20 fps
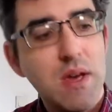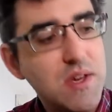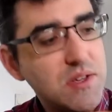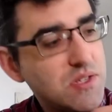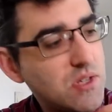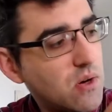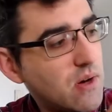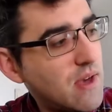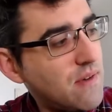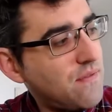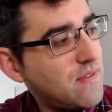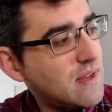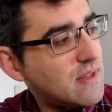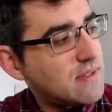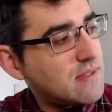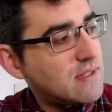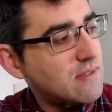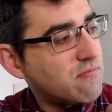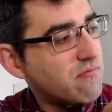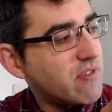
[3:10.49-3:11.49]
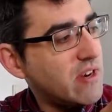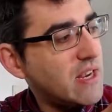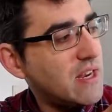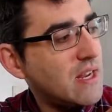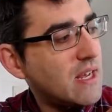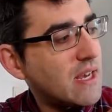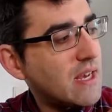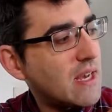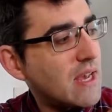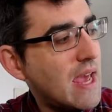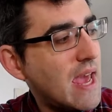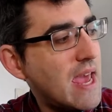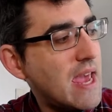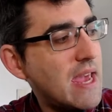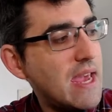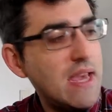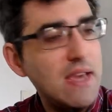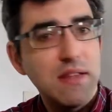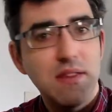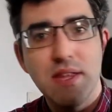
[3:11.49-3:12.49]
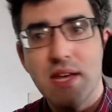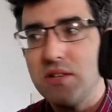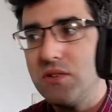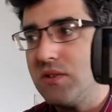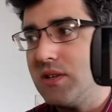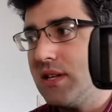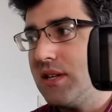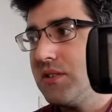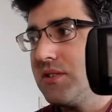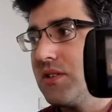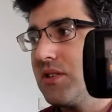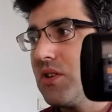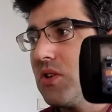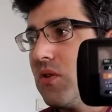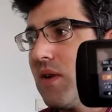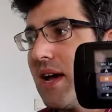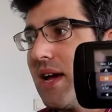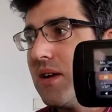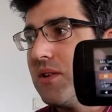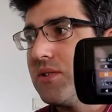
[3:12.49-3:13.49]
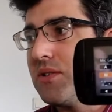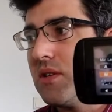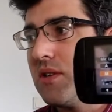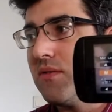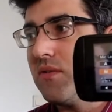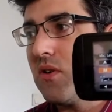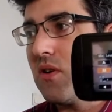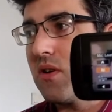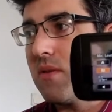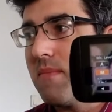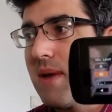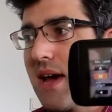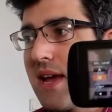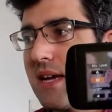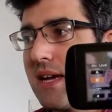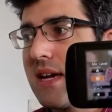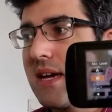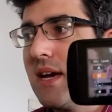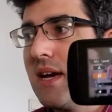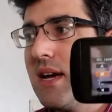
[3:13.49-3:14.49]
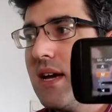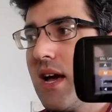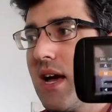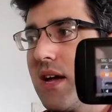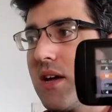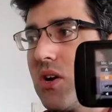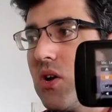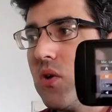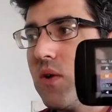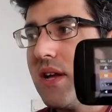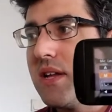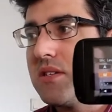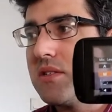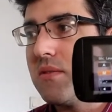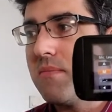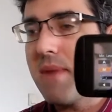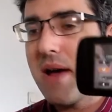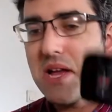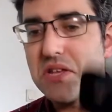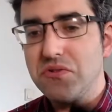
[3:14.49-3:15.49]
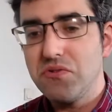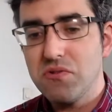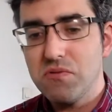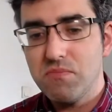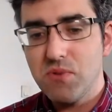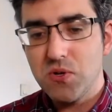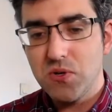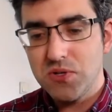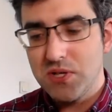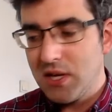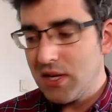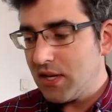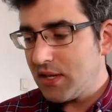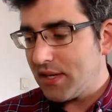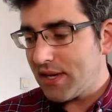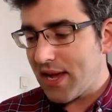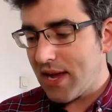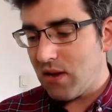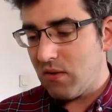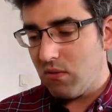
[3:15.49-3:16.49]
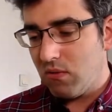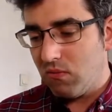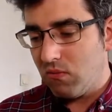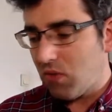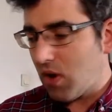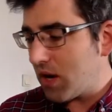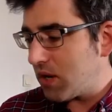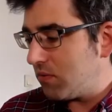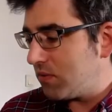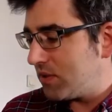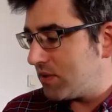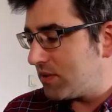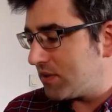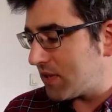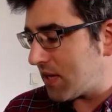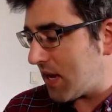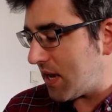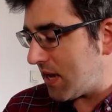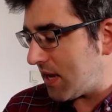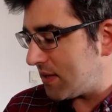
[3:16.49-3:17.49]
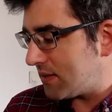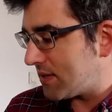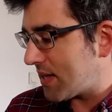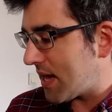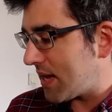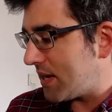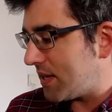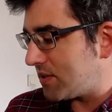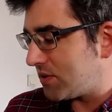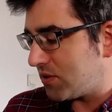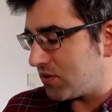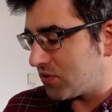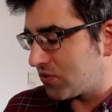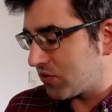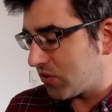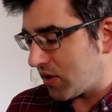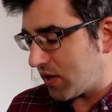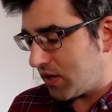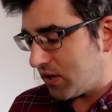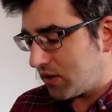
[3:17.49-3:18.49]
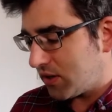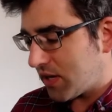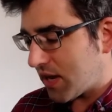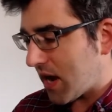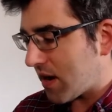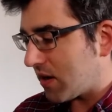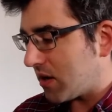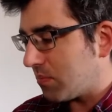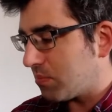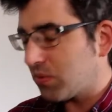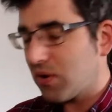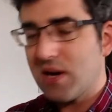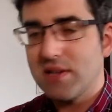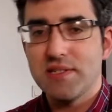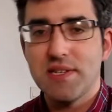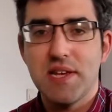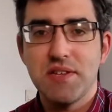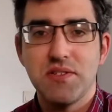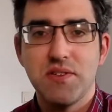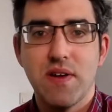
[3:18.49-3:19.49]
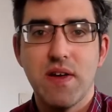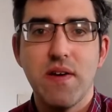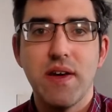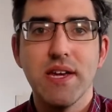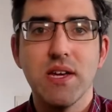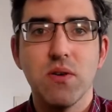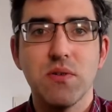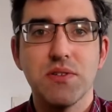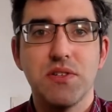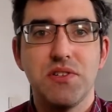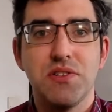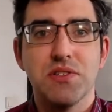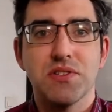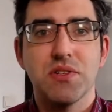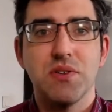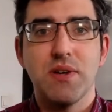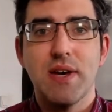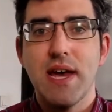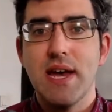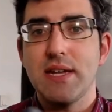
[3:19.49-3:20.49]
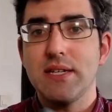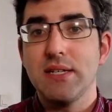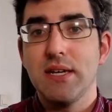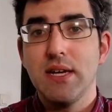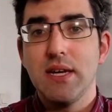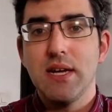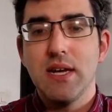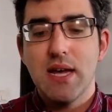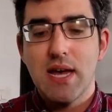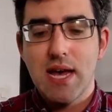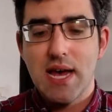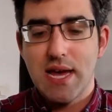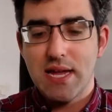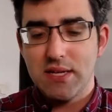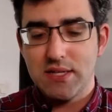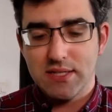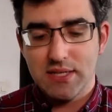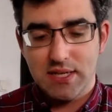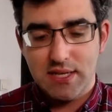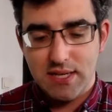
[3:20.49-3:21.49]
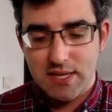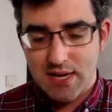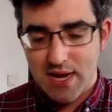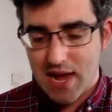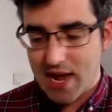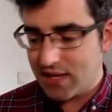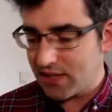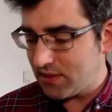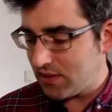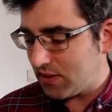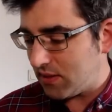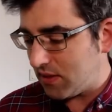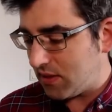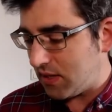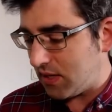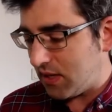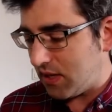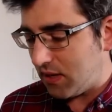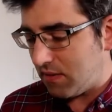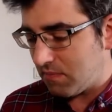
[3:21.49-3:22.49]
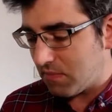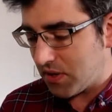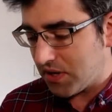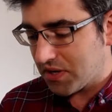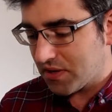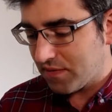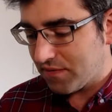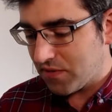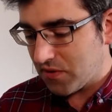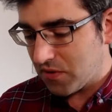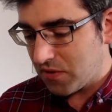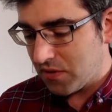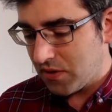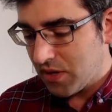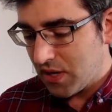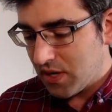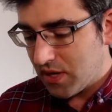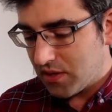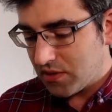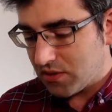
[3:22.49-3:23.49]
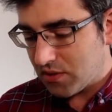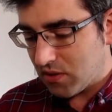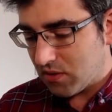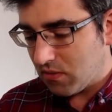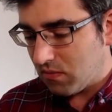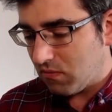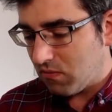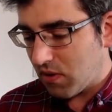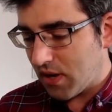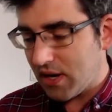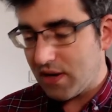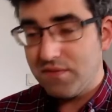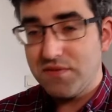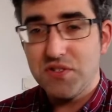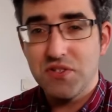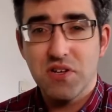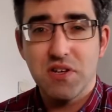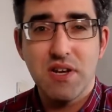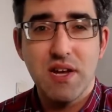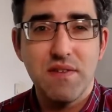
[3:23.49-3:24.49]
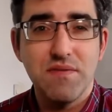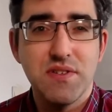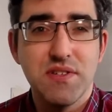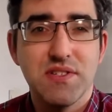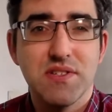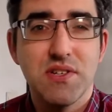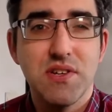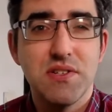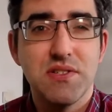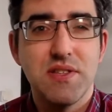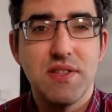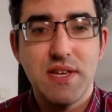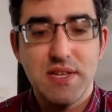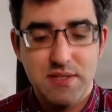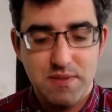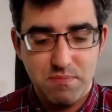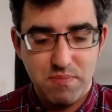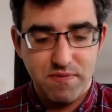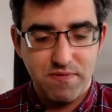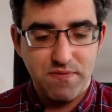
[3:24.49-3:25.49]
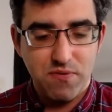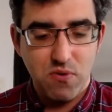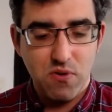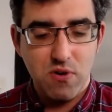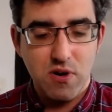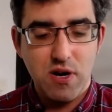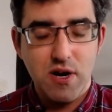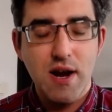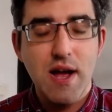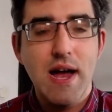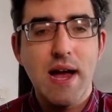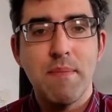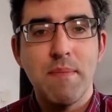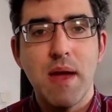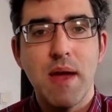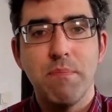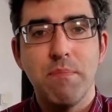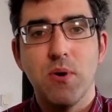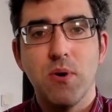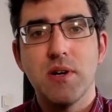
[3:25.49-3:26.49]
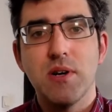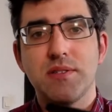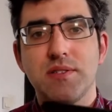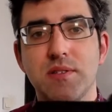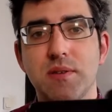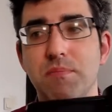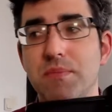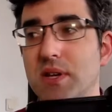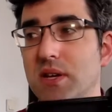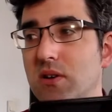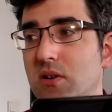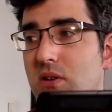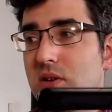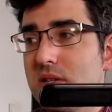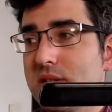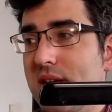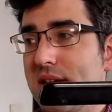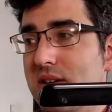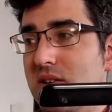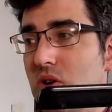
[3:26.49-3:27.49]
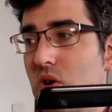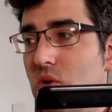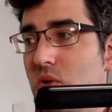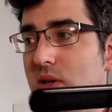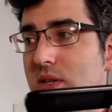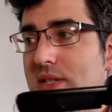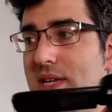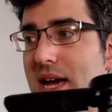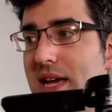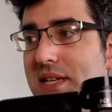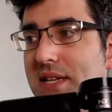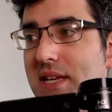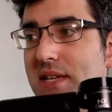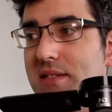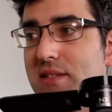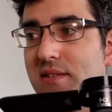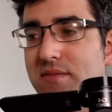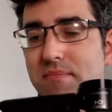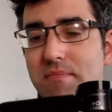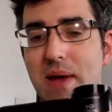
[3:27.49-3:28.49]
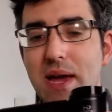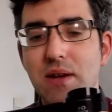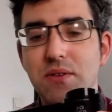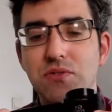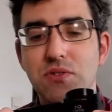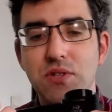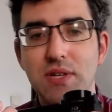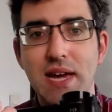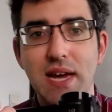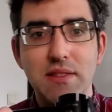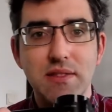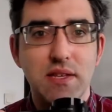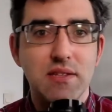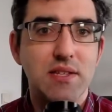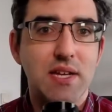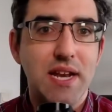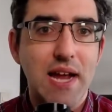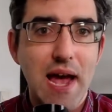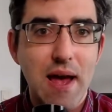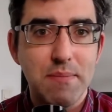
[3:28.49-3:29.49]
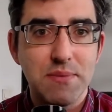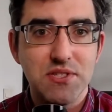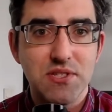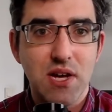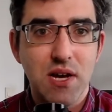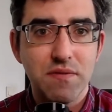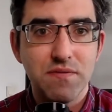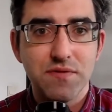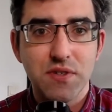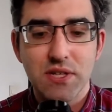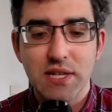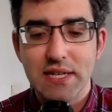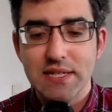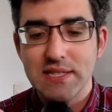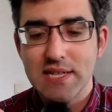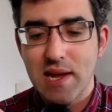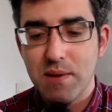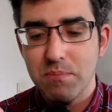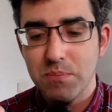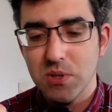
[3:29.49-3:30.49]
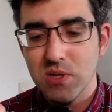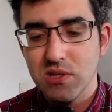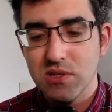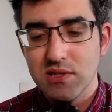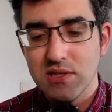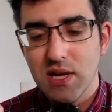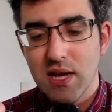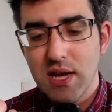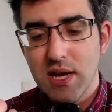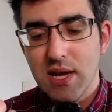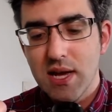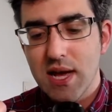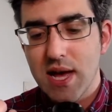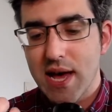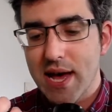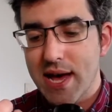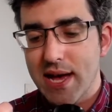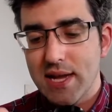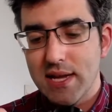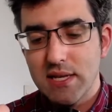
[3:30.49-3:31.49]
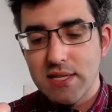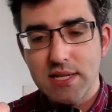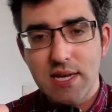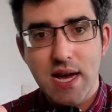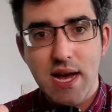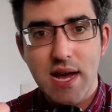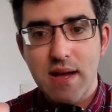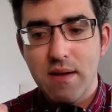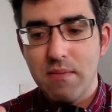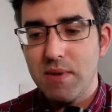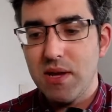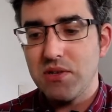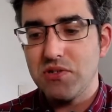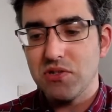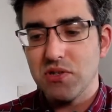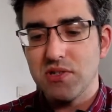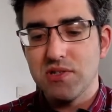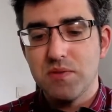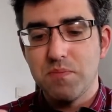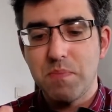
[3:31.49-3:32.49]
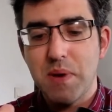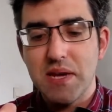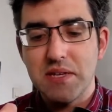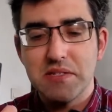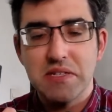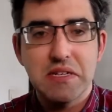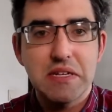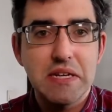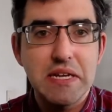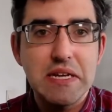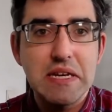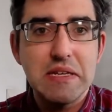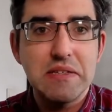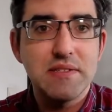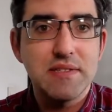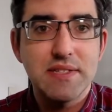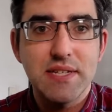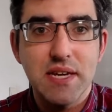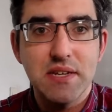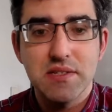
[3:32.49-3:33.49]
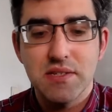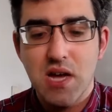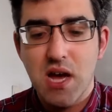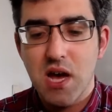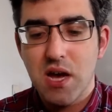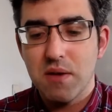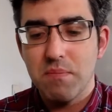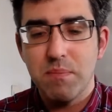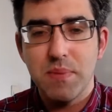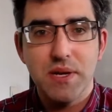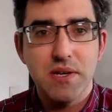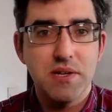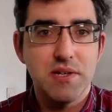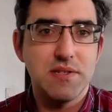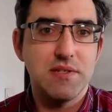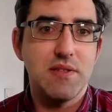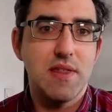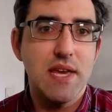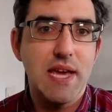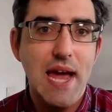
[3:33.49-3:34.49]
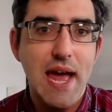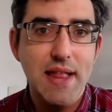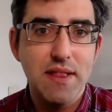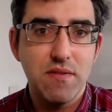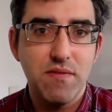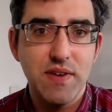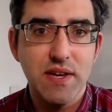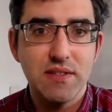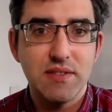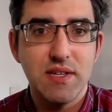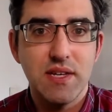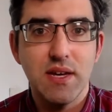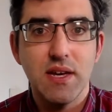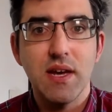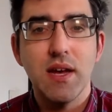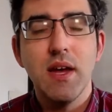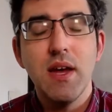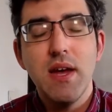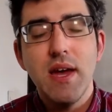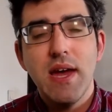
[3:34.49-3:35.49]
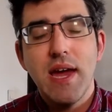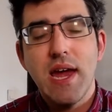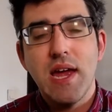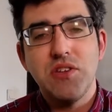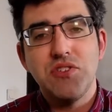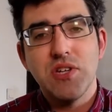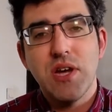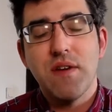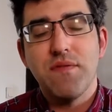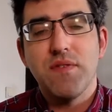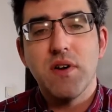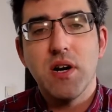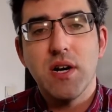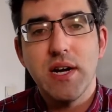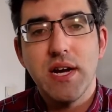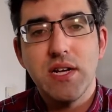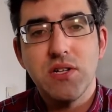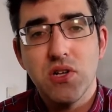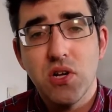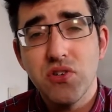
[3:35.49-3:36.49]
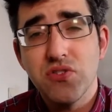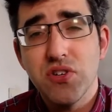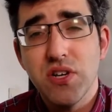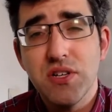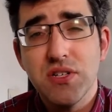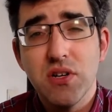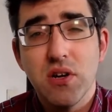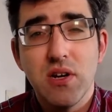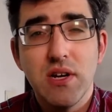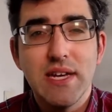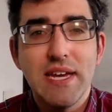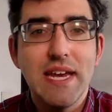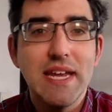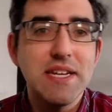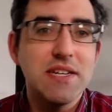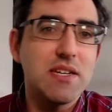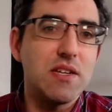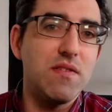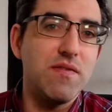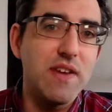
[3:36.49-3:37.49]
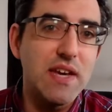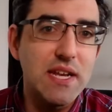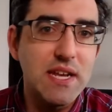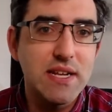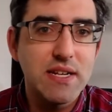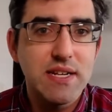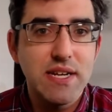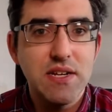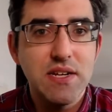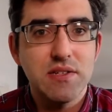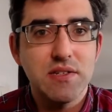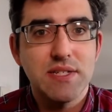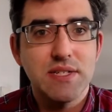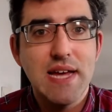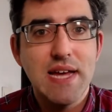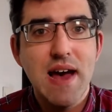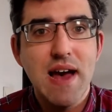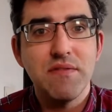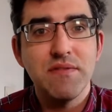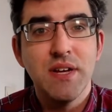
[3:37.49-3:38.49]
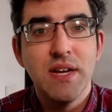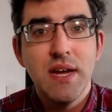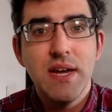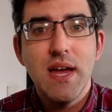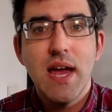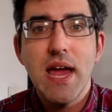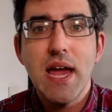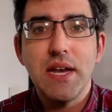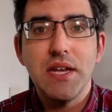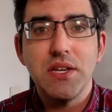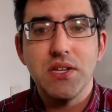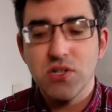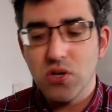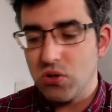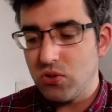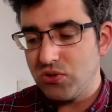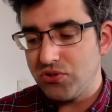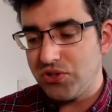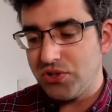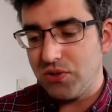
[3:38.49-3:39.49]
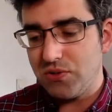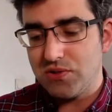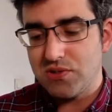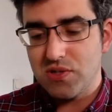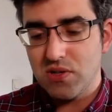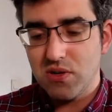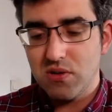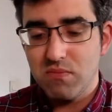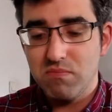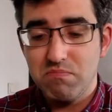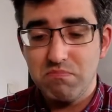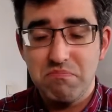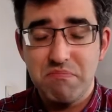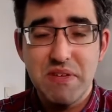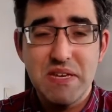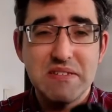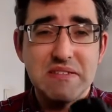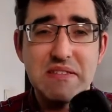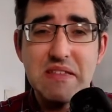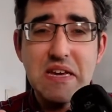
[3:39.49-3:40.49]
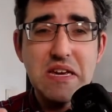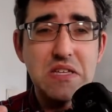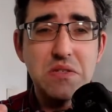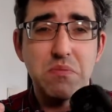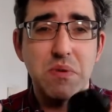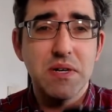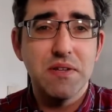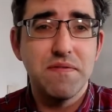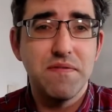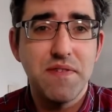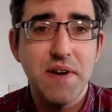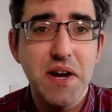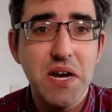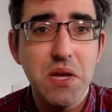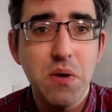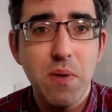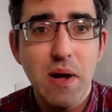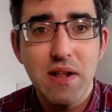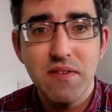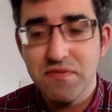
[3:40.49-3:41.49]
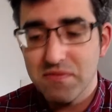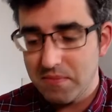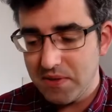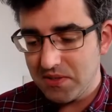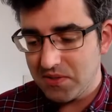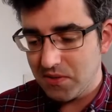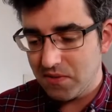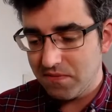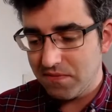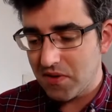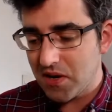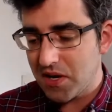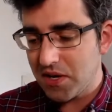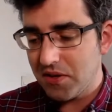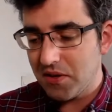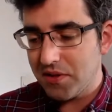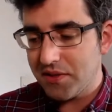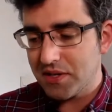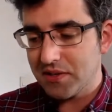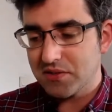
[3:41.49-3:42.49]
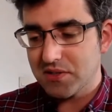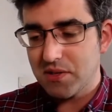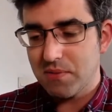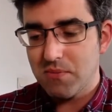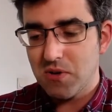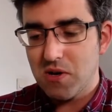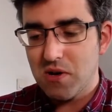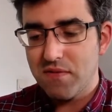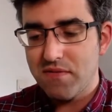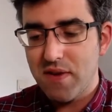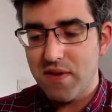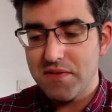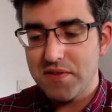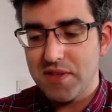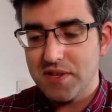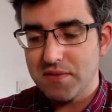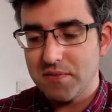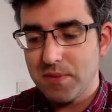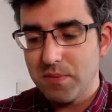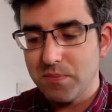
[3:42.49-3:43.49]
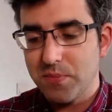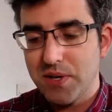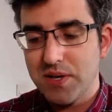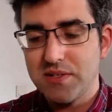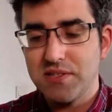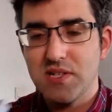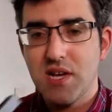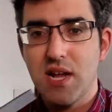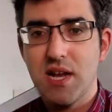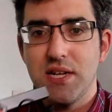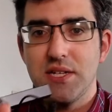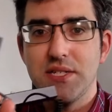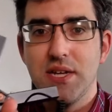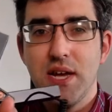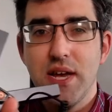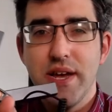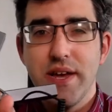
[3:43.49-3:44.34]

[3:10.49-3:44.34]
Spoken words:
So if it's reading A, then you need to go out of automatic and go into manual mode. Now, what I would say is that it's a trial and error process. So now I'm going to just go ahead and connect the microphone. So what I've done, I've discussed this before, I bought something called a cold adhesive mount. You get these on Amazon for like 10 bucks, and it just basically sticks on, because the Canon Vixia HF R800 inconveniently doesn't have any cold shoes. So this thing has worked fairly well for me so far. Nothing has come off, everything's been pretty solid.